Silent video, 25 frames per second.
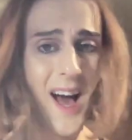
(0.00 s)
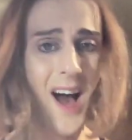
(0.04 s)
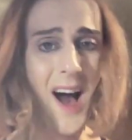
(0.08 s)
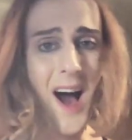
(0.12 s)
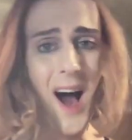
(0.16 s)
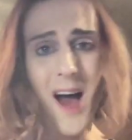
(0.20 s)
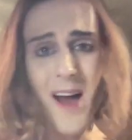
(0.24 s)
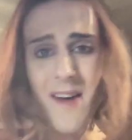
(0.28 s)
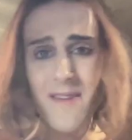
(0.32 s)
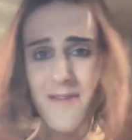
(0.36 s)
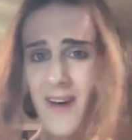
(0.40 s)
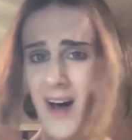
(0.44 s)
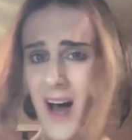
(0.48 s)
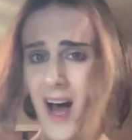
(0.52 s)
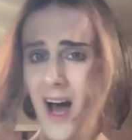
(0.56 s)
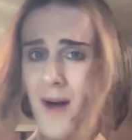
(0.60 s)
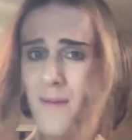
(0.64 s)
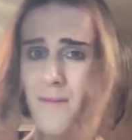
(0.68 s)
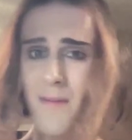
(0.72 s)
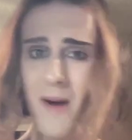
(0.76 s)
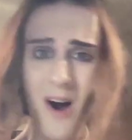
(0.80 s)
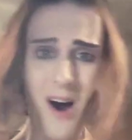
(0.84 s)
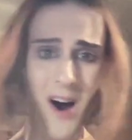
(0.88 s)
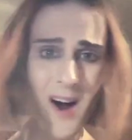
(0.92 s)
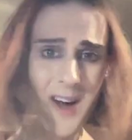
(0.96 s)

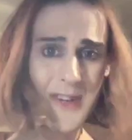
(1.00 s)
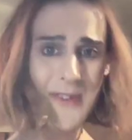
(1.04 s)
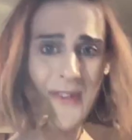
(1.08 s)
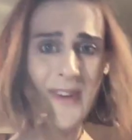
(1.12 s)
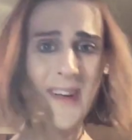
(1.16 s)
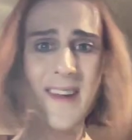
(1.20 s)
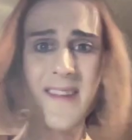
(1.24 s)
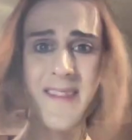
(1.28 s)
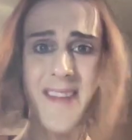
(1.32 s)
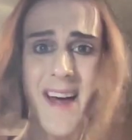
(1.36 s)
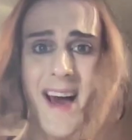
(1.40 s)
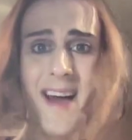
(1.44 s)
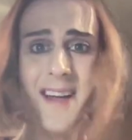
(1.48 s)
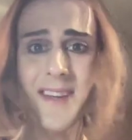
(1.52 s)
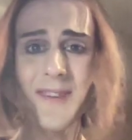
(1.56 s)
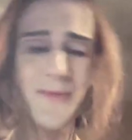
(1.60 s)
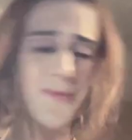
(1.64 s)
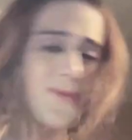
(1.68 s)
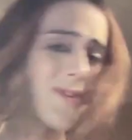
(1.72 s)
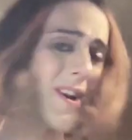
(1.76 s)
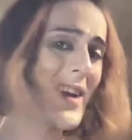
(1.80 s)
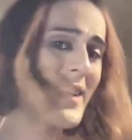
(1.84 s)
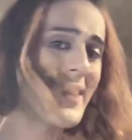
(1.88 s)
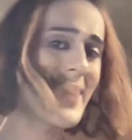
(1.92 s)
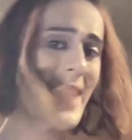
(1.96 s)
I'm honoring that
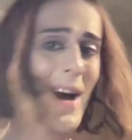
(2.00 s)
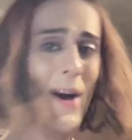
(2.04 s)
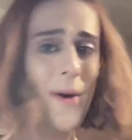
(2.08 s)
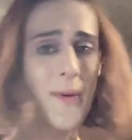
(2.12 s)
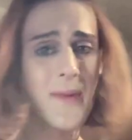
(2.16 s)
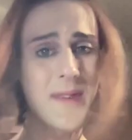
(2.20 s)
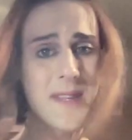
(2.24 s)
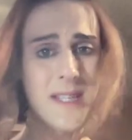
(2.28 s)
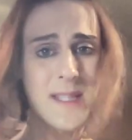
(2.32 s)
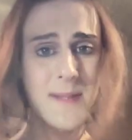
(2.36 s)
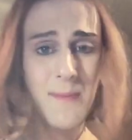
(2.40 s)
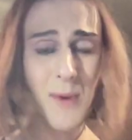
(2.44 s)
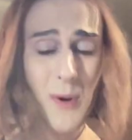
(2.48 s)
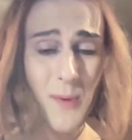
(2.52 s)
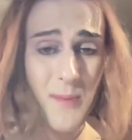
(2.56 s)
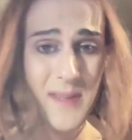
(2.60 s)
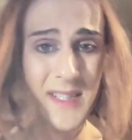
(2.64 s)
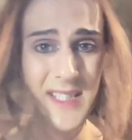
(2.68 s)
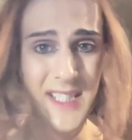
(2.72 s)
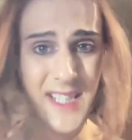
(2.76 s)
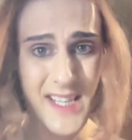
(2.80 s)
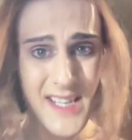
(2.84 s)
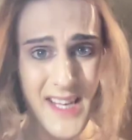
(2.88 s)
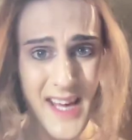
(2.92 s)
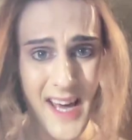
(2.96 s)
right now in this
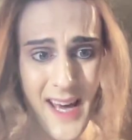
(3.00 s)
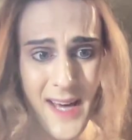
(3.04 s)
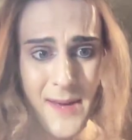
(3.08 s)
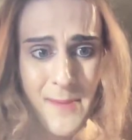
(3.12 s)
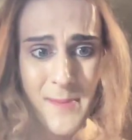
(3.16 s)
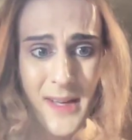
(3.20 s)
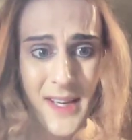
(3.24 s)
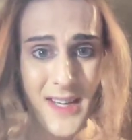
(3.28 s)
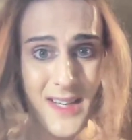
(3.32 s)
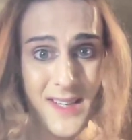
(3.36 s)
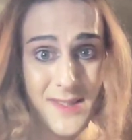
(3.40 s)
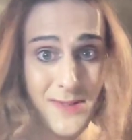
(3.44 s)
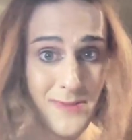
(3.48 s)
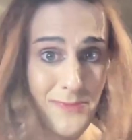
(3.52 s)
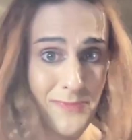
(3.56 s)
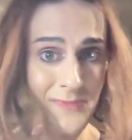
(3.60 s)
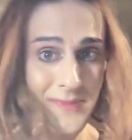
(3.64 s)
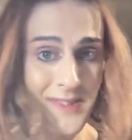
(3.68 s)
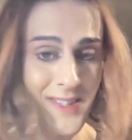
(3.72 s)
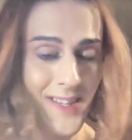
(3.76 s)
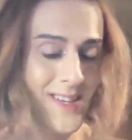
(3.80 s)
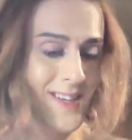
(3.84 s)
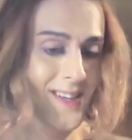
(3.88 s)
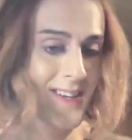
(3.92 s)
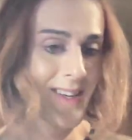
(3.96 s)
moment today, because
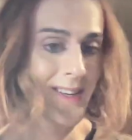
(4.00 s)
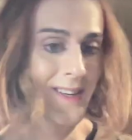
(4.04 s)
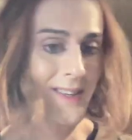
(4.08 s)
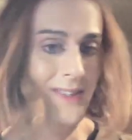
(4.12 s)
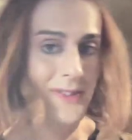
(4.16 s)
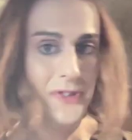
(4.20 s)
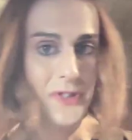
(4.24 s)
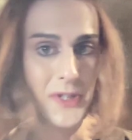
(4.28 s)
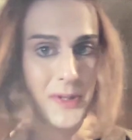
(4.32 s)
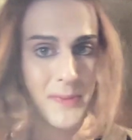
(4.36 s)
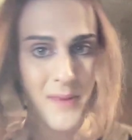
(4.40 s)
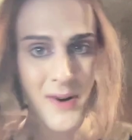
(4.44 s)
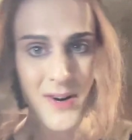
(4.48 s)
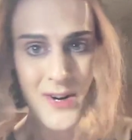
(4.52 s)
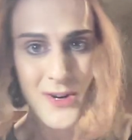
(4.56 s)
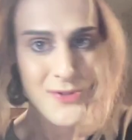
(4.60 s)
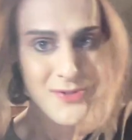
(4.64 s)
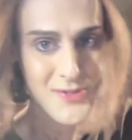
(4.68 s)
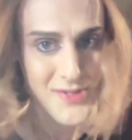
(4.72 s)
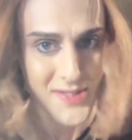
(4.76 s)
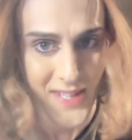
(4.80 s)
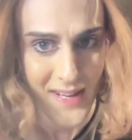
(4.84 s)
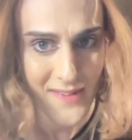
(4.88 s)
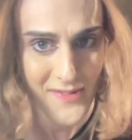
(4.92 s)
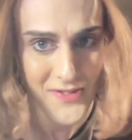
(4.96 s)

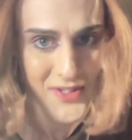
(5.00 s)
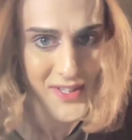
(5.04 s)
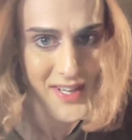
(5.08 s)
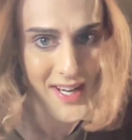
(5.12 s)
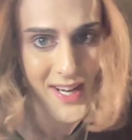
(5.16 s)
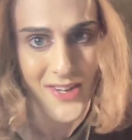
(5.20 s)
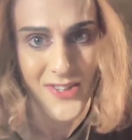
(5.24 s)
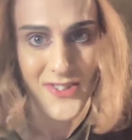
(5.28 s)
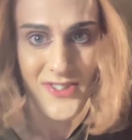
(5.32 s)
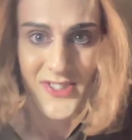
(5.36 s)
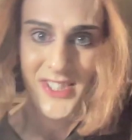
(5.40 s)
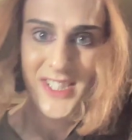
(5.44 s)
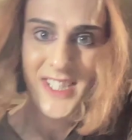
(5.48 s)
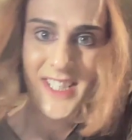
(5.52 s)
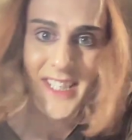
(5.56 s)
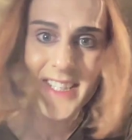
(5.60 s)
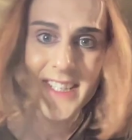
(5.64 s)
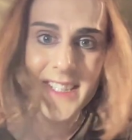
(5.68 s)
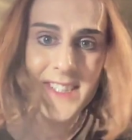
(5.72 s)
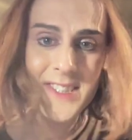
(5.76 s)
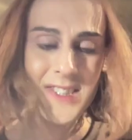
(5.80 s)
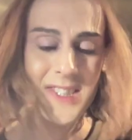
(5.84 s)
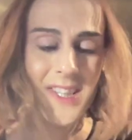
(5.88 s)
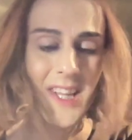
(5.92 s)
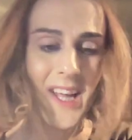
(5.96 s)
tomorrow's never
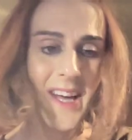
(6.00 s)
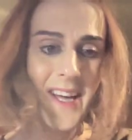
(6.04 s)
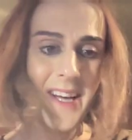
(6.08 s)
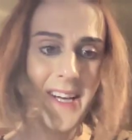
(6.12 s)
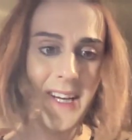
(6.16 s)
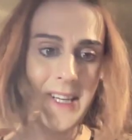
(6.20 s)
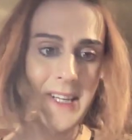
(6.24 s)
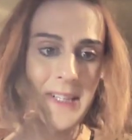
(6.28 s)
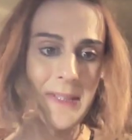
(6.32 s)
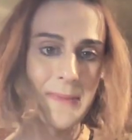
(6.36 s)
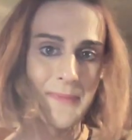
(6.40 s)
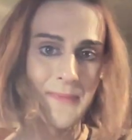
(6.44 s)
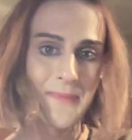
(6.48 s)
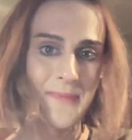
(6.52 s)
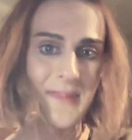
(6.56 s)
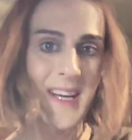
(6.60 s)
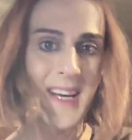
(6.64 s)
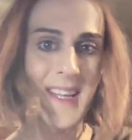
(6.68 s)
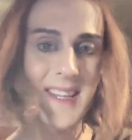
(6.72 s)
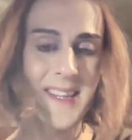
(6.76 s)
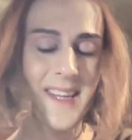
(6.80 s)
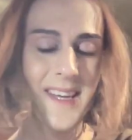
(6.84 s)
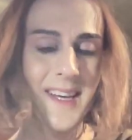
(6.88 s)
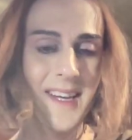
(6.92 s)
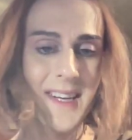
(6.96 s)
guaranteed. Like,
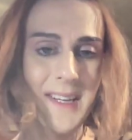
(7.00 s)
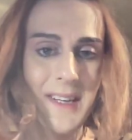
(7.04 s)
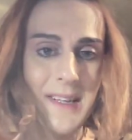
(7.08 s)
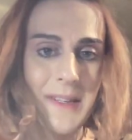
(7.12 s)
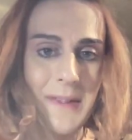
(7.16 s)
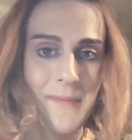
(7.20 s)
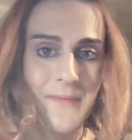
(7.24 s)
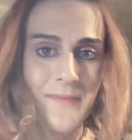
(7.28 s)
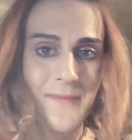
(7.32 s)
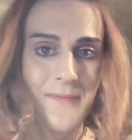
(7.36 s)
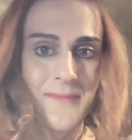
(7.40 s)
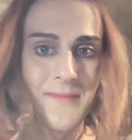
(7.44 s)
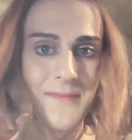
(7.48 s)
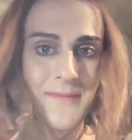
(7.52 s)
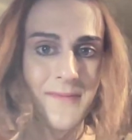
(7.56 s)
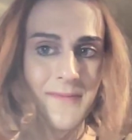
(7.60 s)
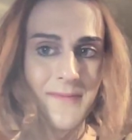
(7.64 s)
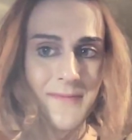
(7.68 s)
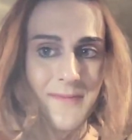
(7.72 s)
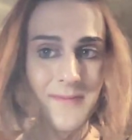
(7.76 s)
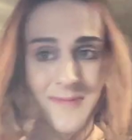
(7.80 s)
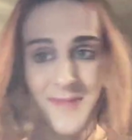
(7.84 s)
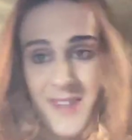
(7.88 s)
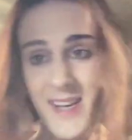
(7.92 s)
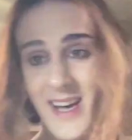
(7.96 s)
I think,
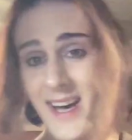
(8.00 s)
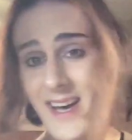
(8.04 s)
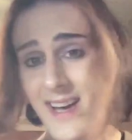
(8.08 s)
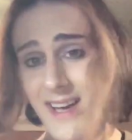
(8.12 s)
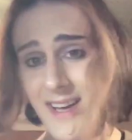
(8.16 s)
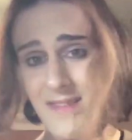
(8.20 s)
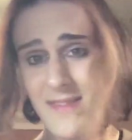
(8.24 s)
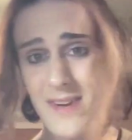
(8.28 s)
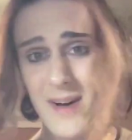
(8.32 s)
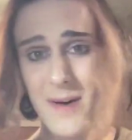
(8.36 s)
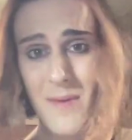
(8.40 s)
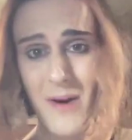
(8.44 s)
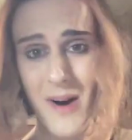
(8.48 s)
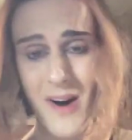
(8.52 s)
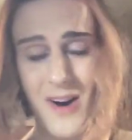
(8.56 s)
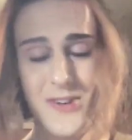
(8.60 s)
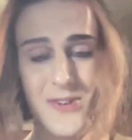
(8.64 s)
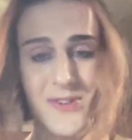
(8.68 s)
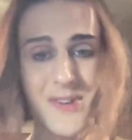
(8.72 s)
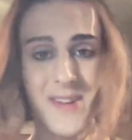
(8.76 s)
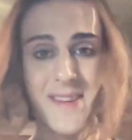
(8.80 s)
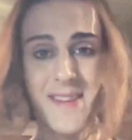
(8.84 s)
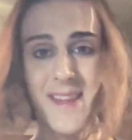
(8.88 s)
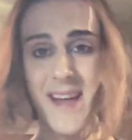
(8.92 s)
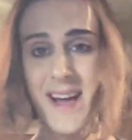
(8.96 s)
hey, if I'm
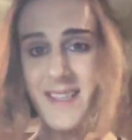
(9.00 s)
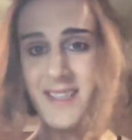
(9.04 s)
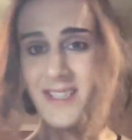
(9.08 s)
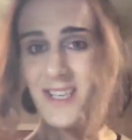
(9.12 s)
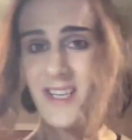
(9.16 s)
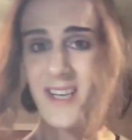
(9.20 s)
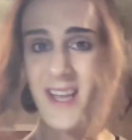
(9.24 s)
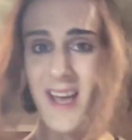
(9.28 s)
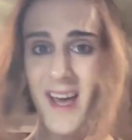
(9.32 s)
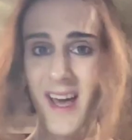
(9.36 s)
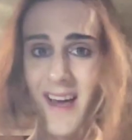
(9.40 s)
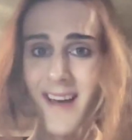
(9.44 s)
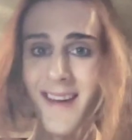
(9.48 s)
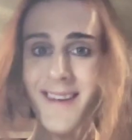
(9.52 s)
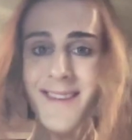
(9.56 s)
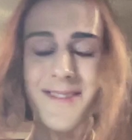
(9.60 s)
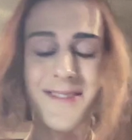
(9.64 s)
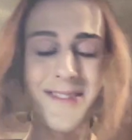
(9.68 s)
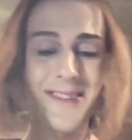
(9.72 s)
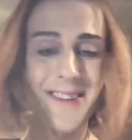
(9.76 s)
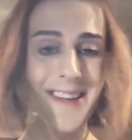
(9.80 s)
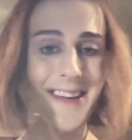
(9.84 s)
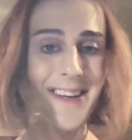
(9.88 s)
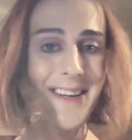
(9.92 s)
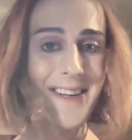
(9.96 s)
honoring that today,
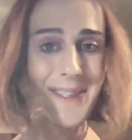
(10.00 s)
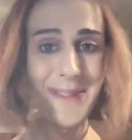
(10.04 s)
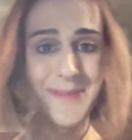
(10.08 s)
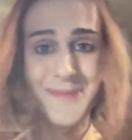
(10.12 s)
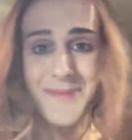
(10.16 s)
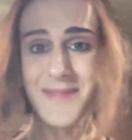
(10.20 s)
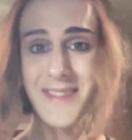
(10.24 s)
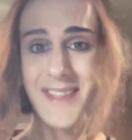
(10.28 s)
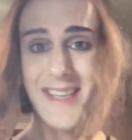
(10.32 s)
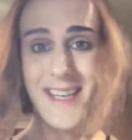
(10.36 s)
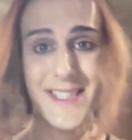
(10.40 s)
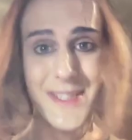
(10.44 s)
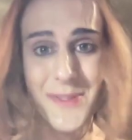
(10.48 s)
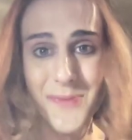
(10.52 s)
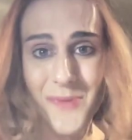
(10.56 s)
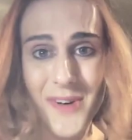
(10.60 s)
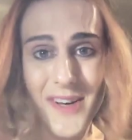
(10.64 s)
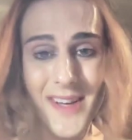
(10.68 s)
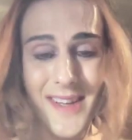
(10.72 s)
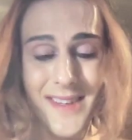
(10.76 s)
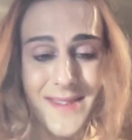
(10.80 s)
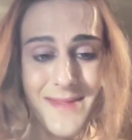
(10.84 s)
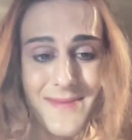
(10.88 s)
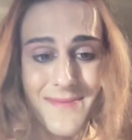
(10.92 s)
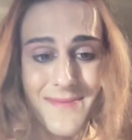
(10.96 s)
like, guess what?